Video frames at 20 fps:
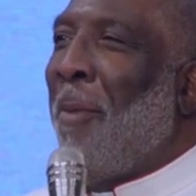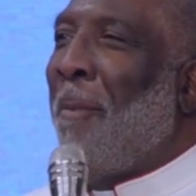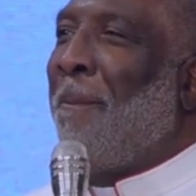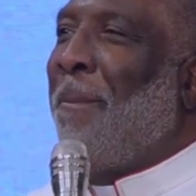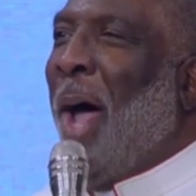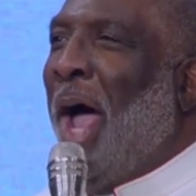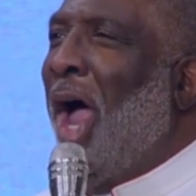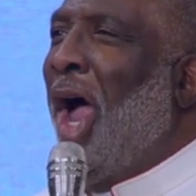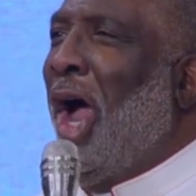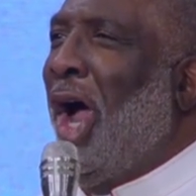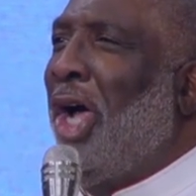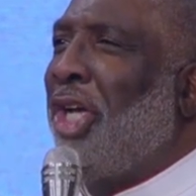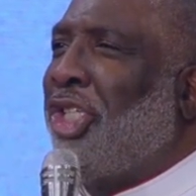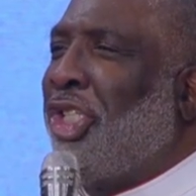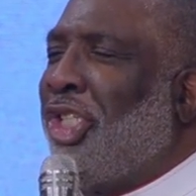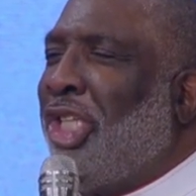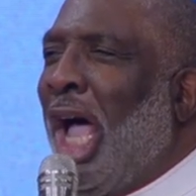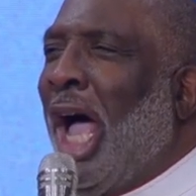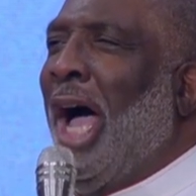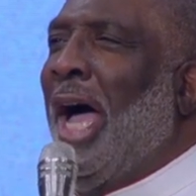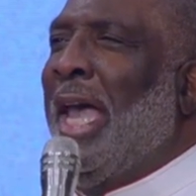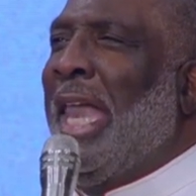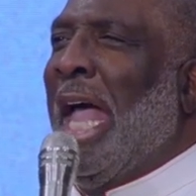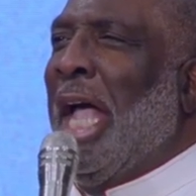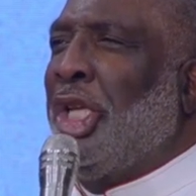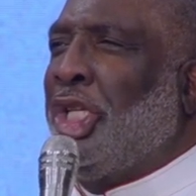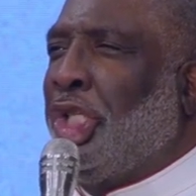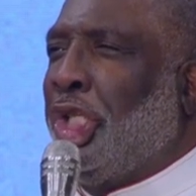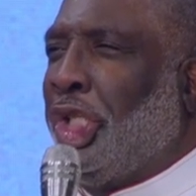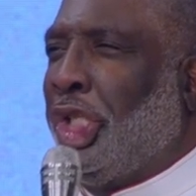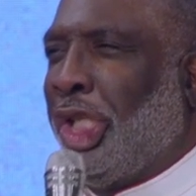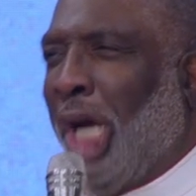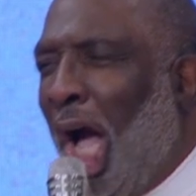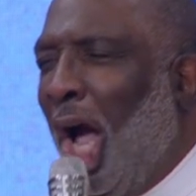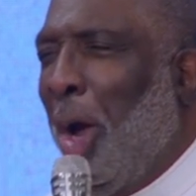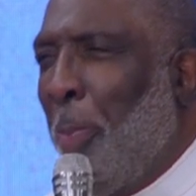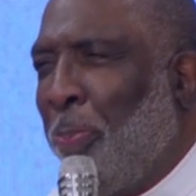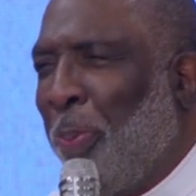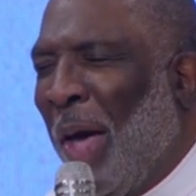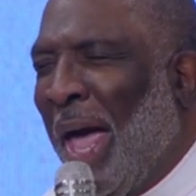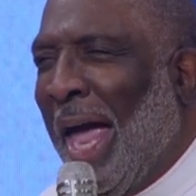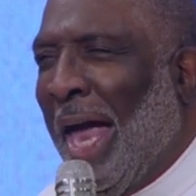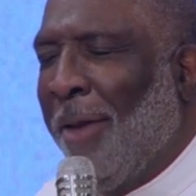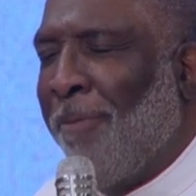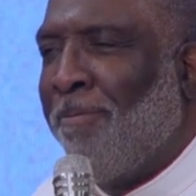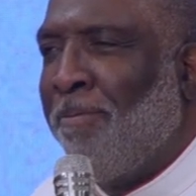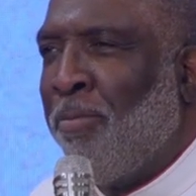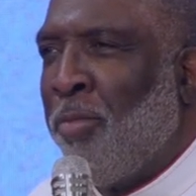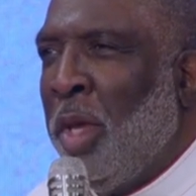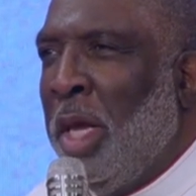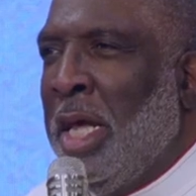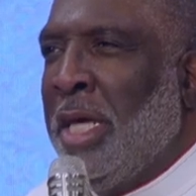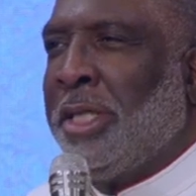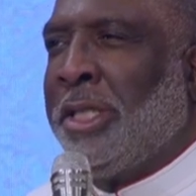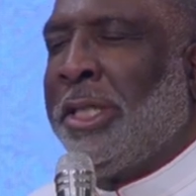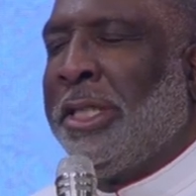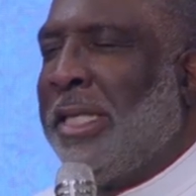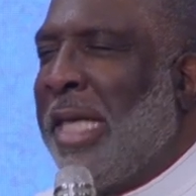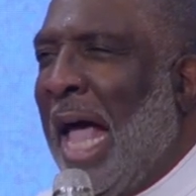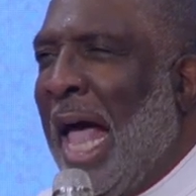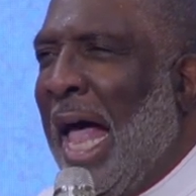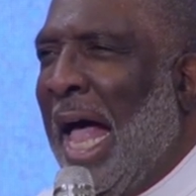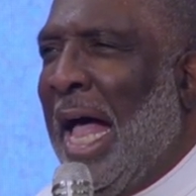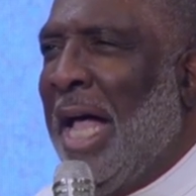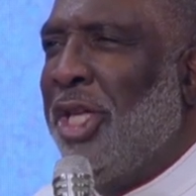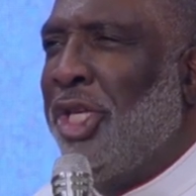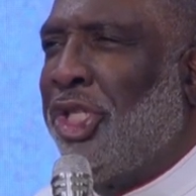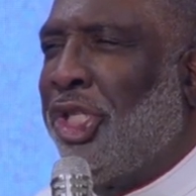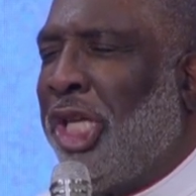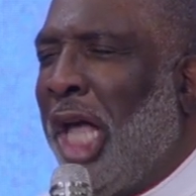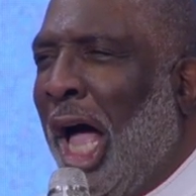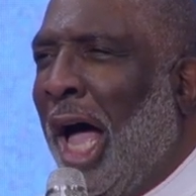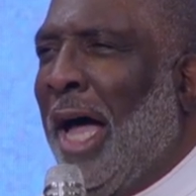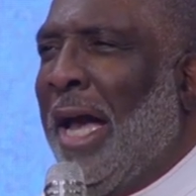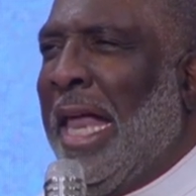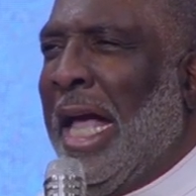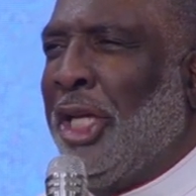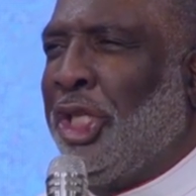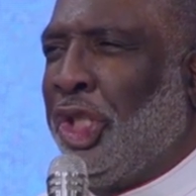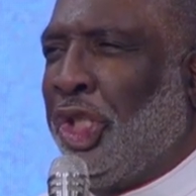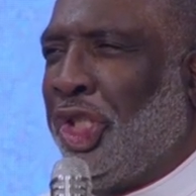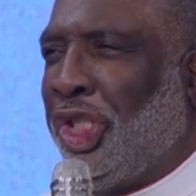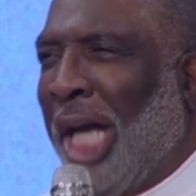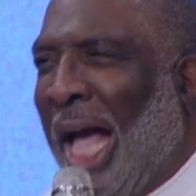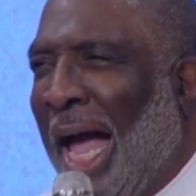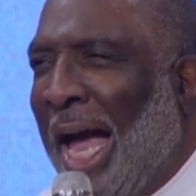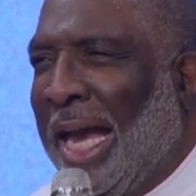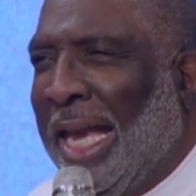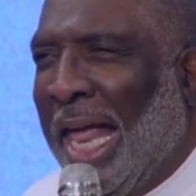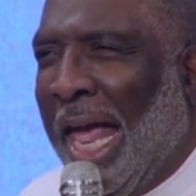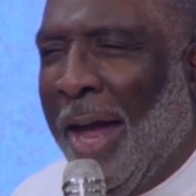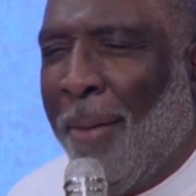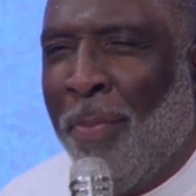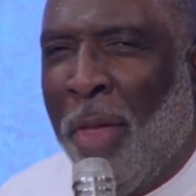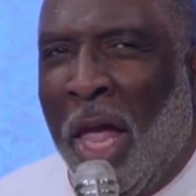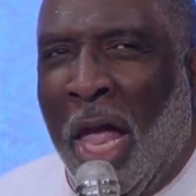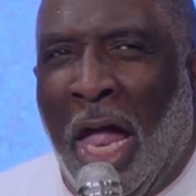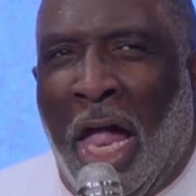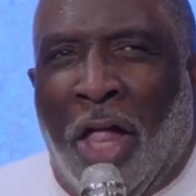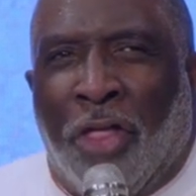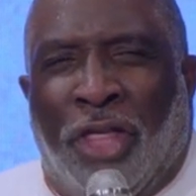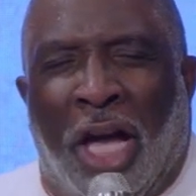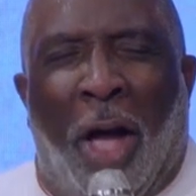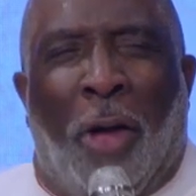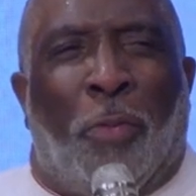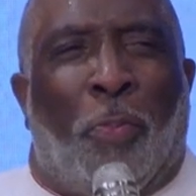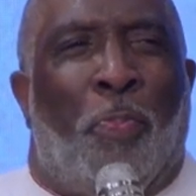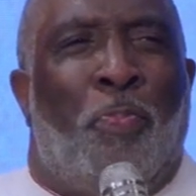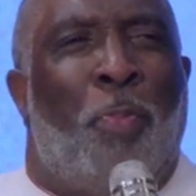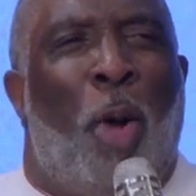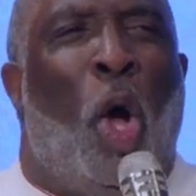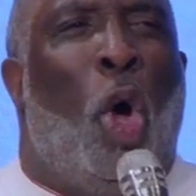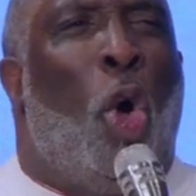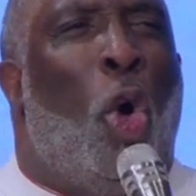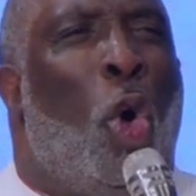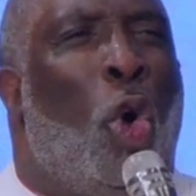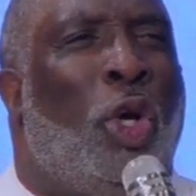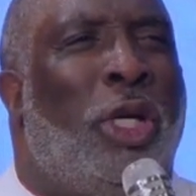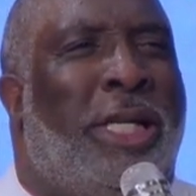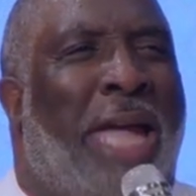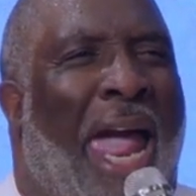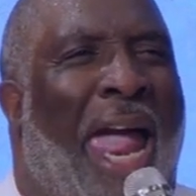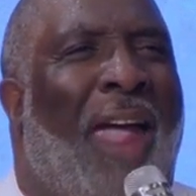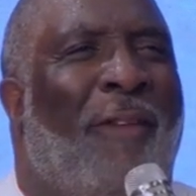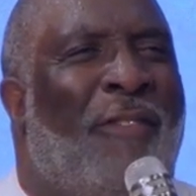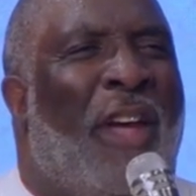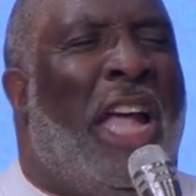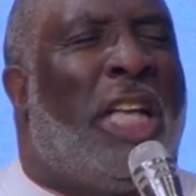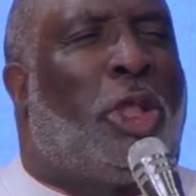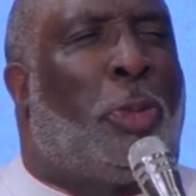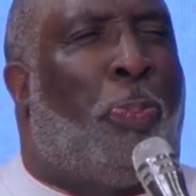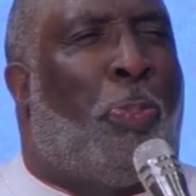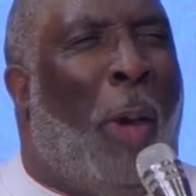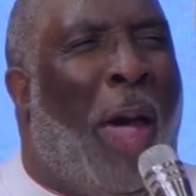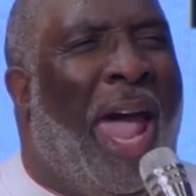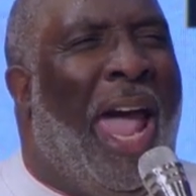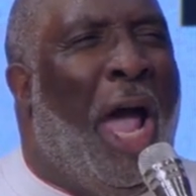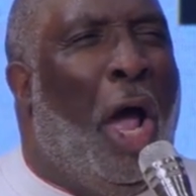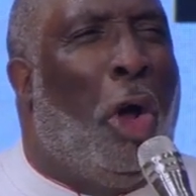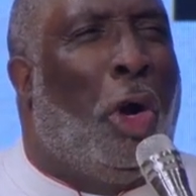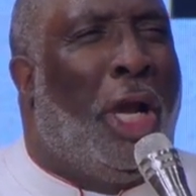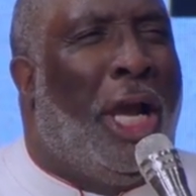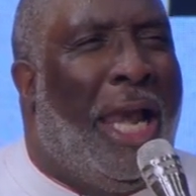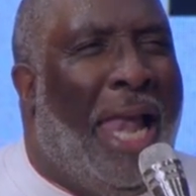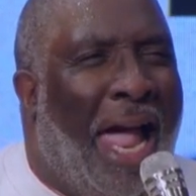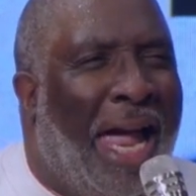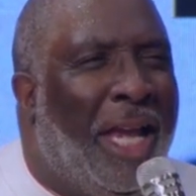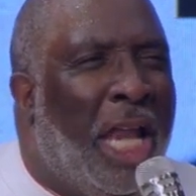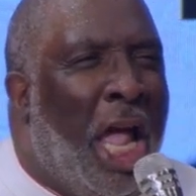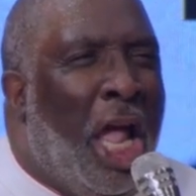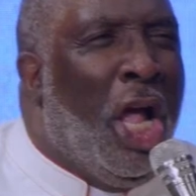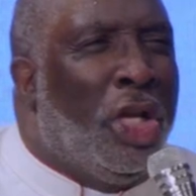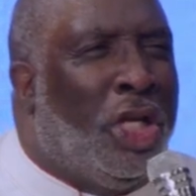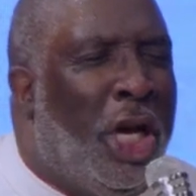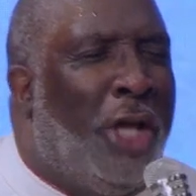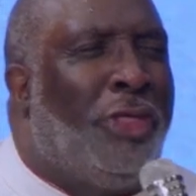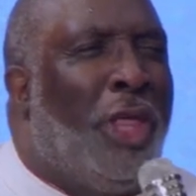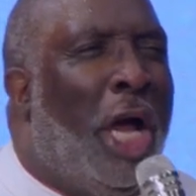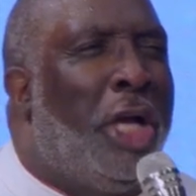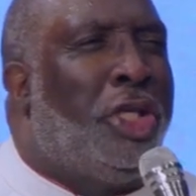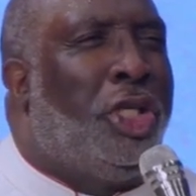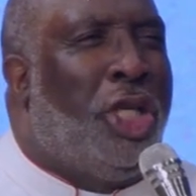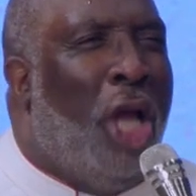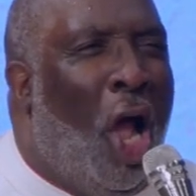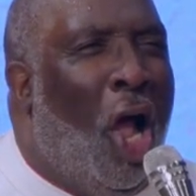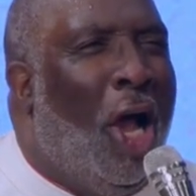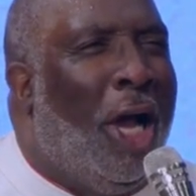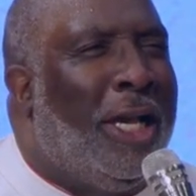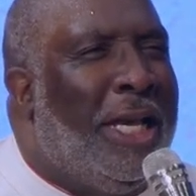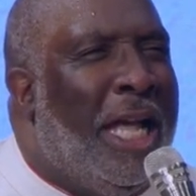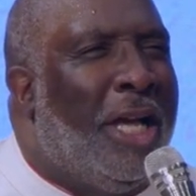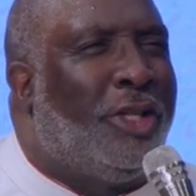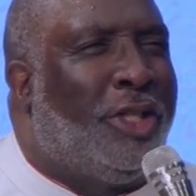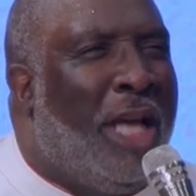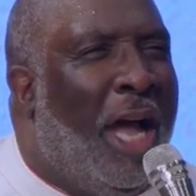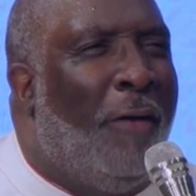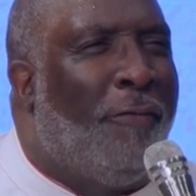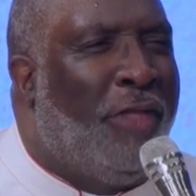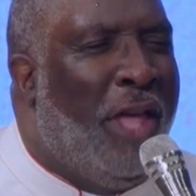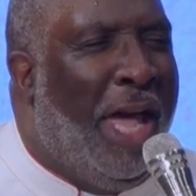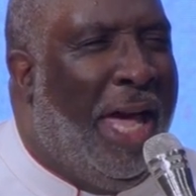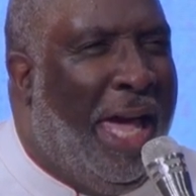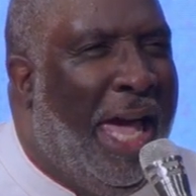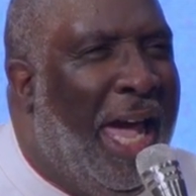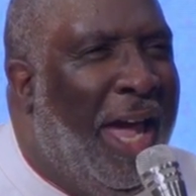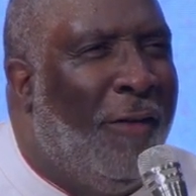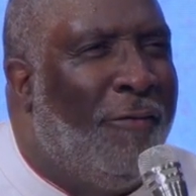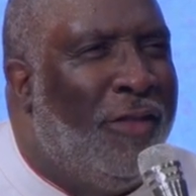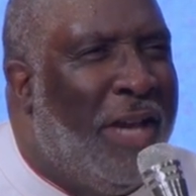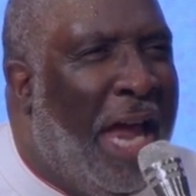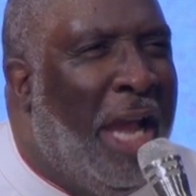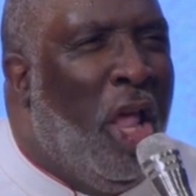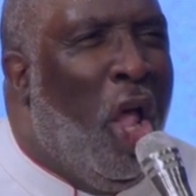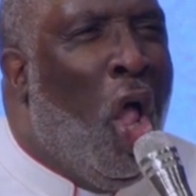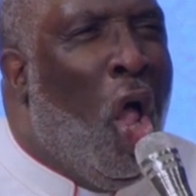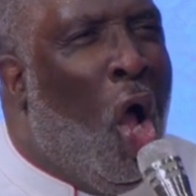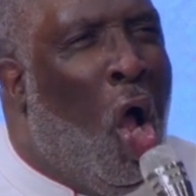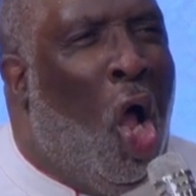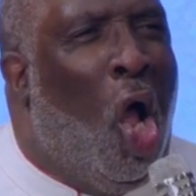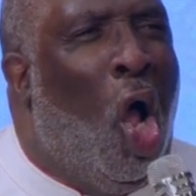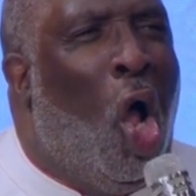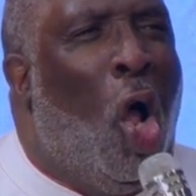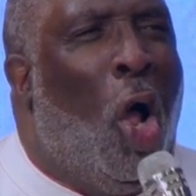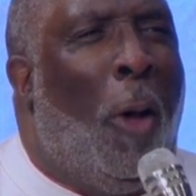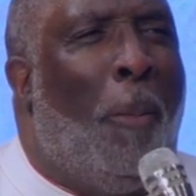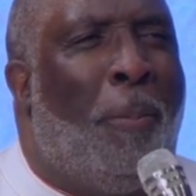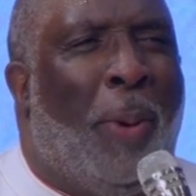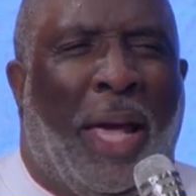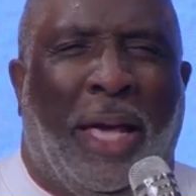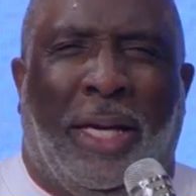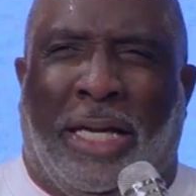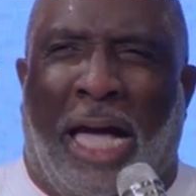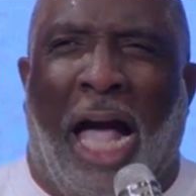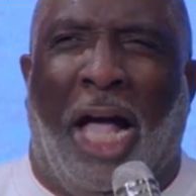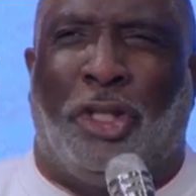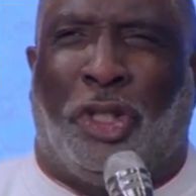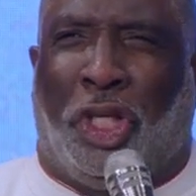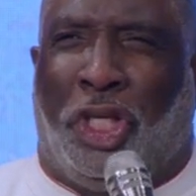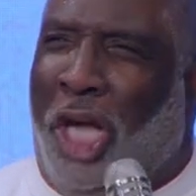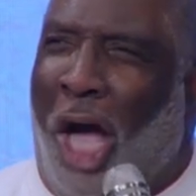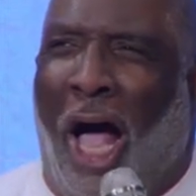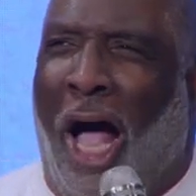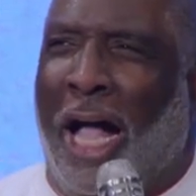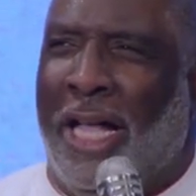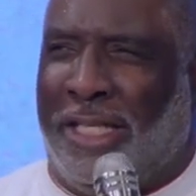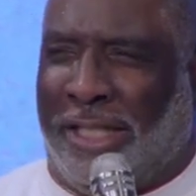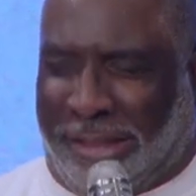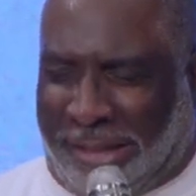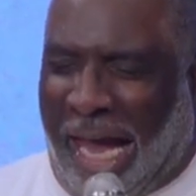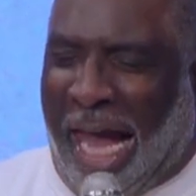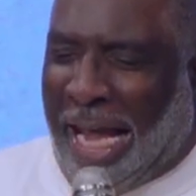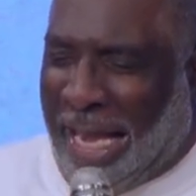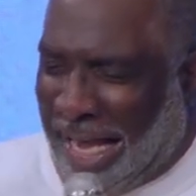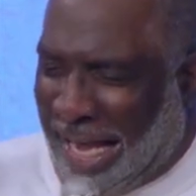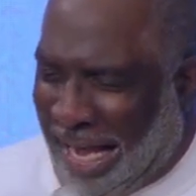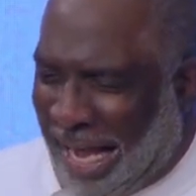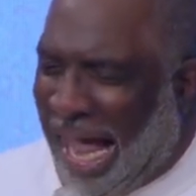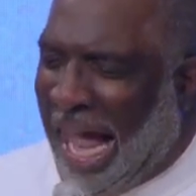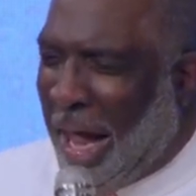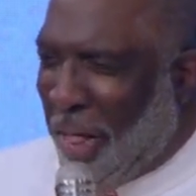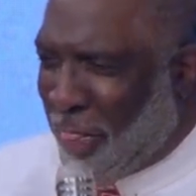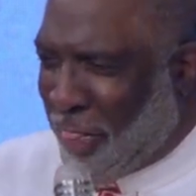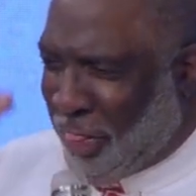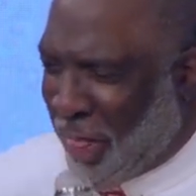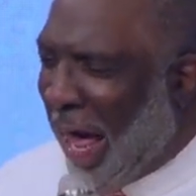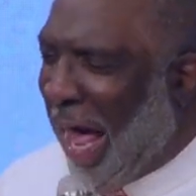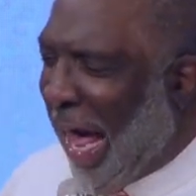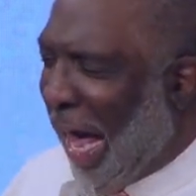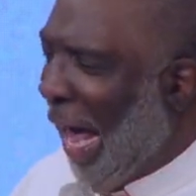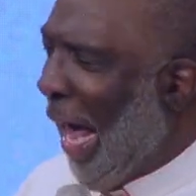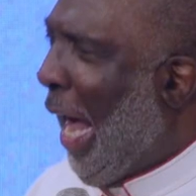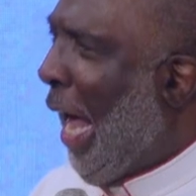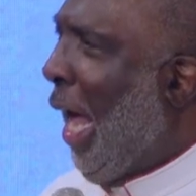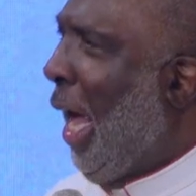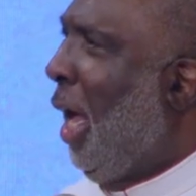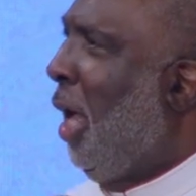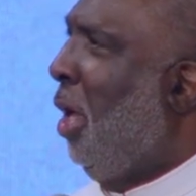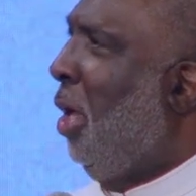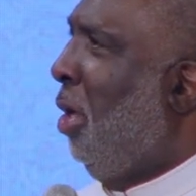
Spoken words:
Birds started chirping. sun started shining. The moon gave its pale light to the darkness of the evening, all because God said, let there